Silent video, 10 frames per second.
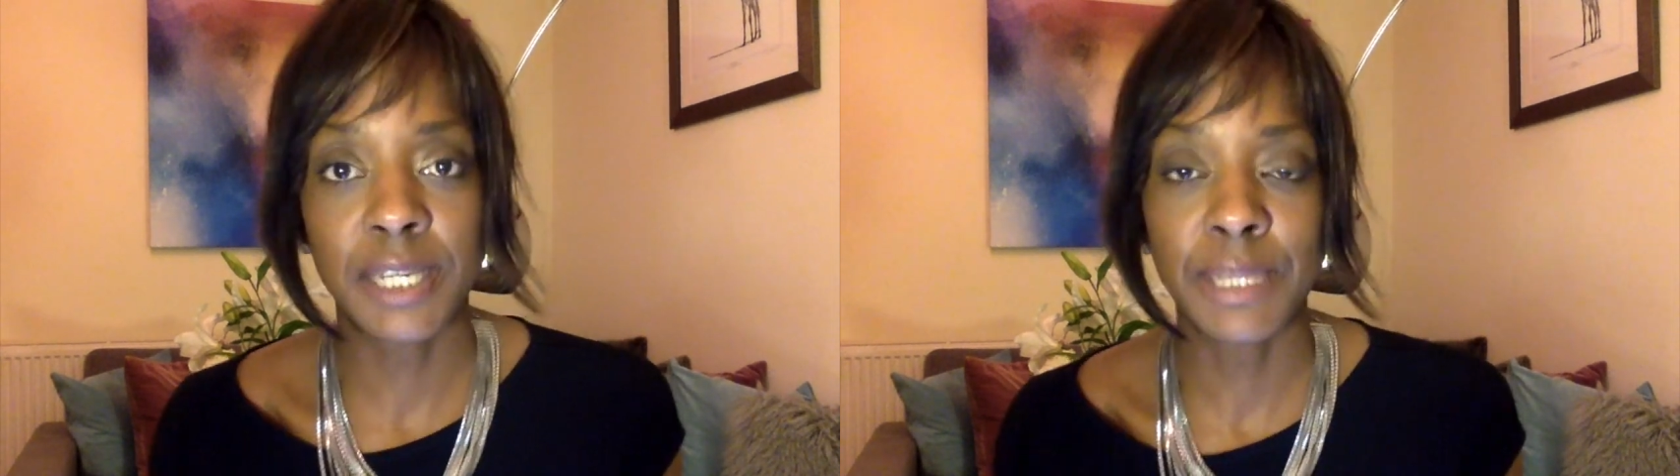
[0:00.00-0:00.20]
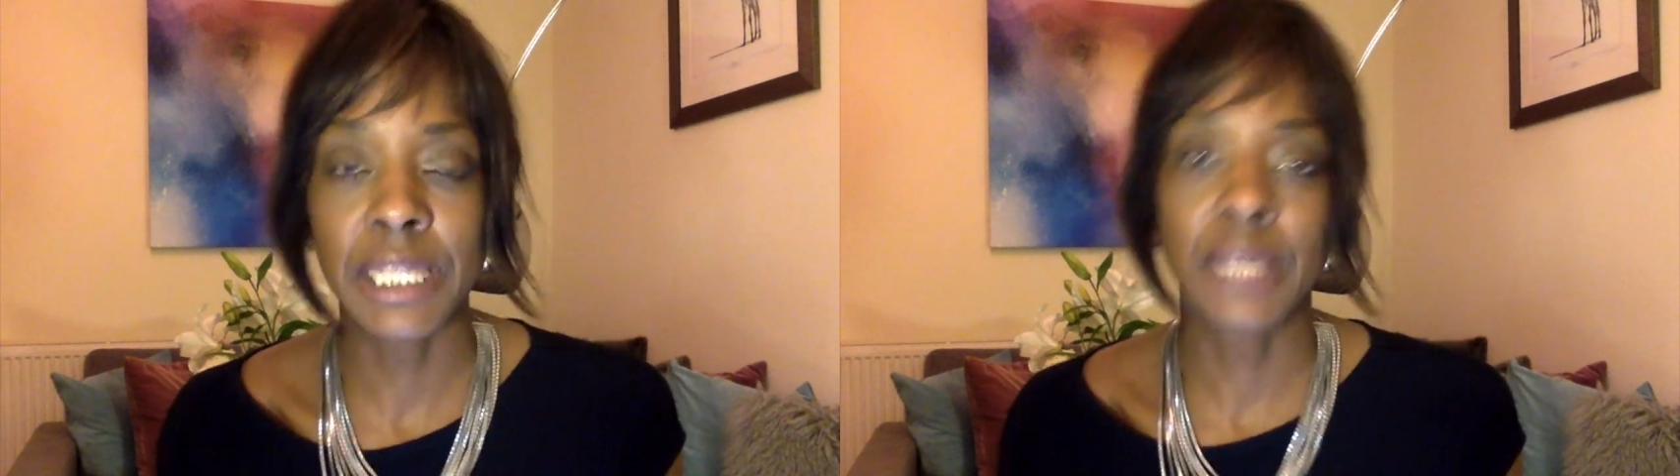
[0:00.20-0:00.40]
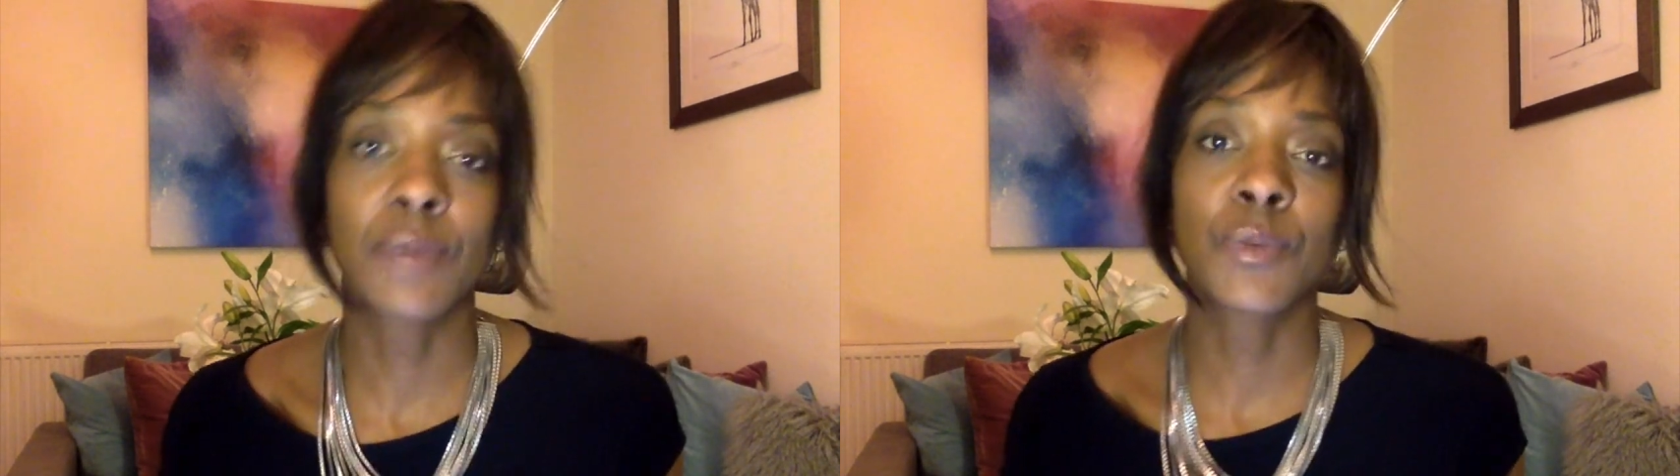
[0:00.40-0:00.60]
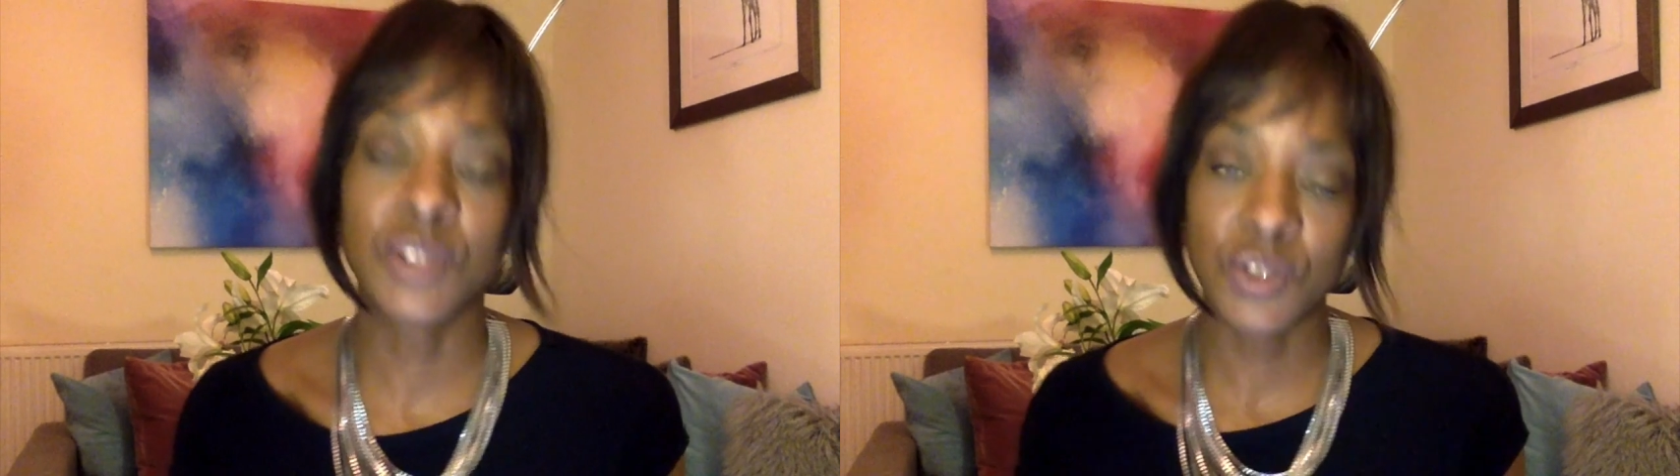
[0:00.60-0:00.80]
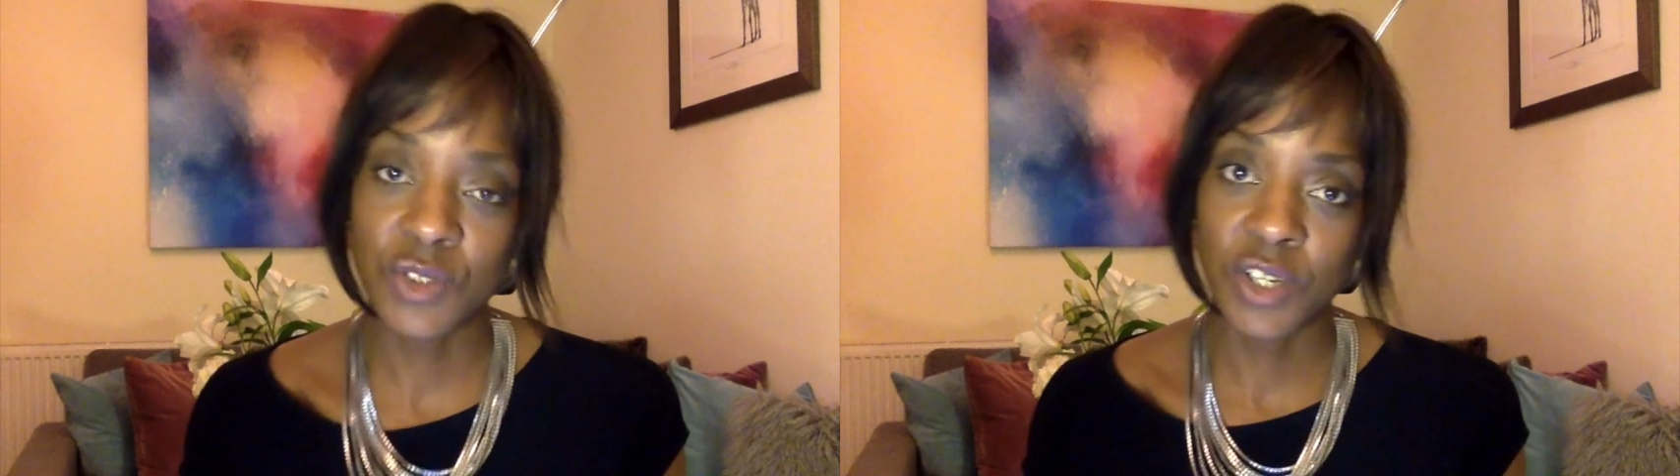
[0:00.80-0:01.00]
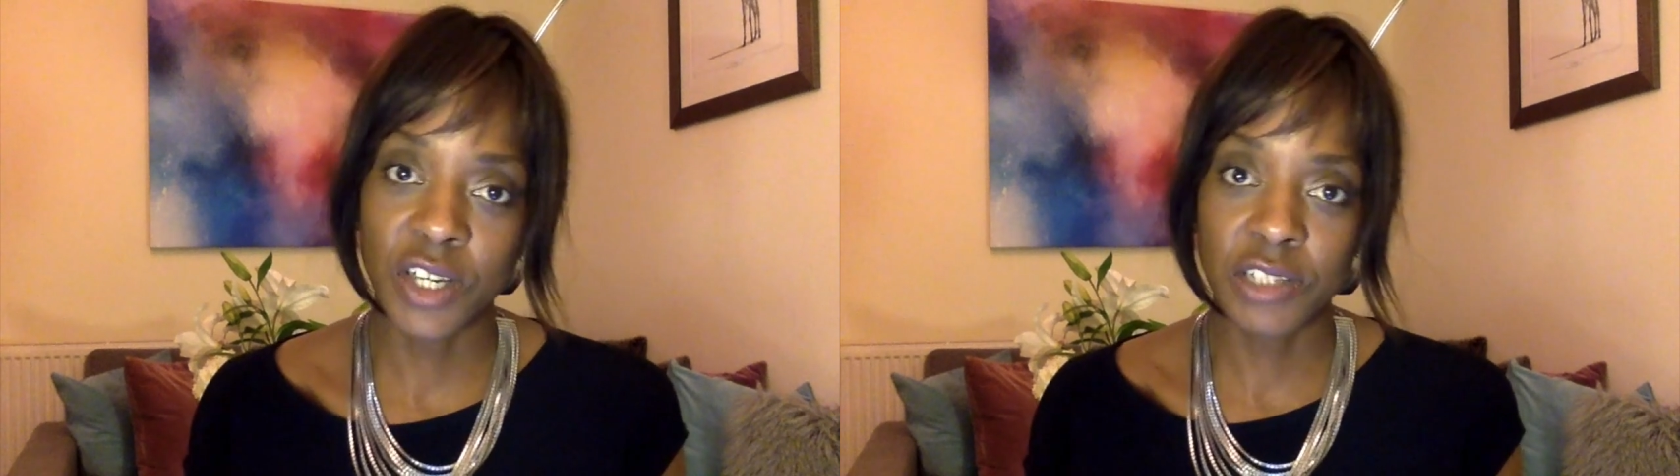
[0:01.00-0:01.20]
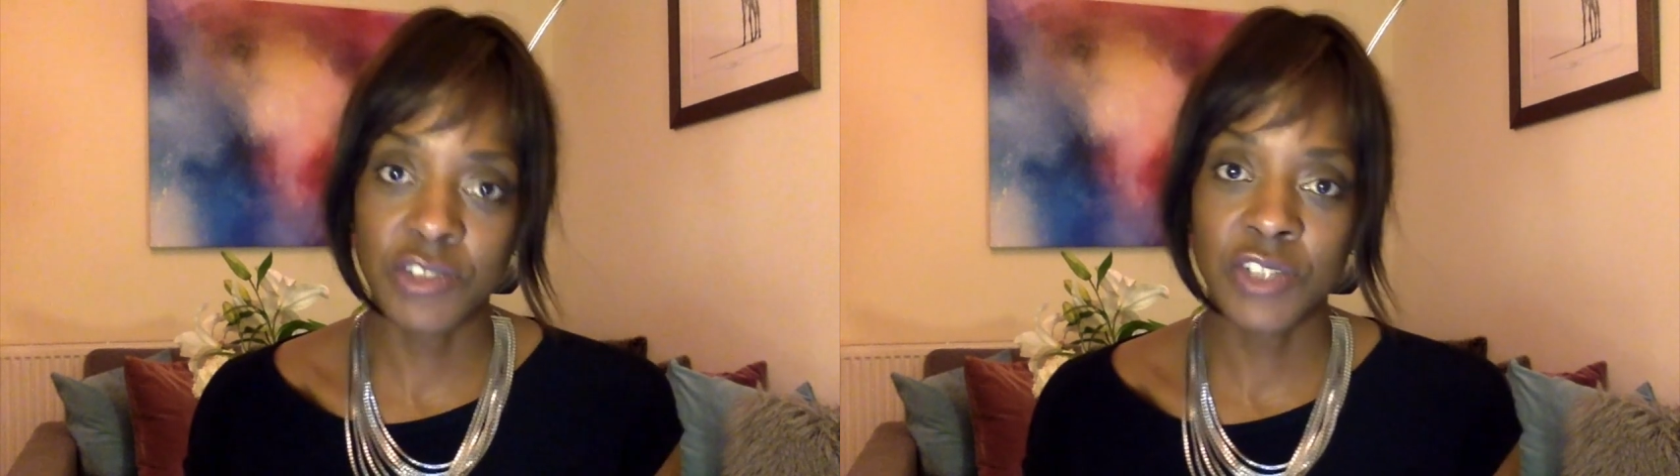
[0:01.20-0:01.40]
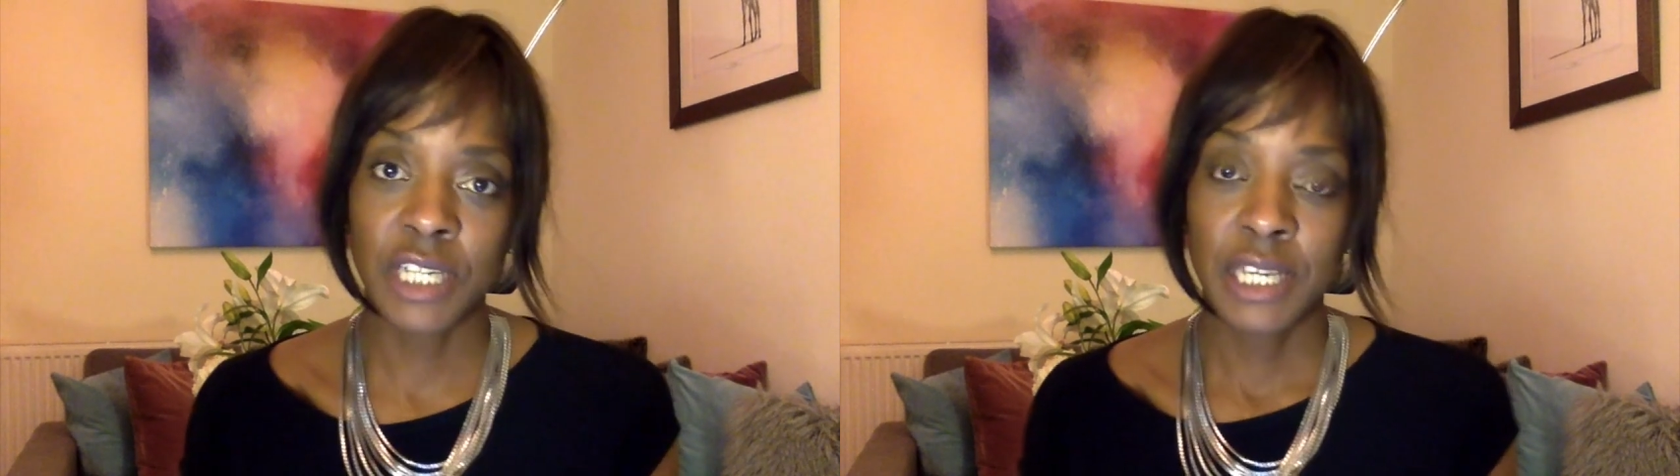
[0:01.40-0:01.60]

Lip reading: But we do charge